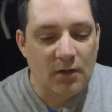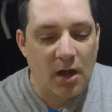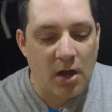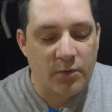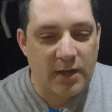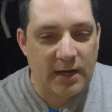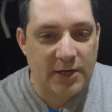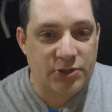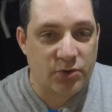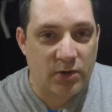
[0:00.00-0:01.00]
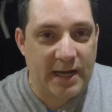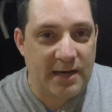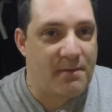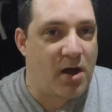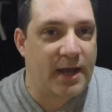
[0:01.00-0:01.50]
Unless you're in
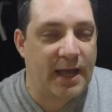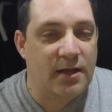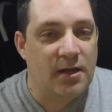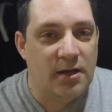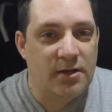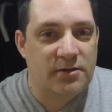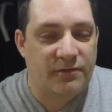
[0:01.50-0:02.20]
the market to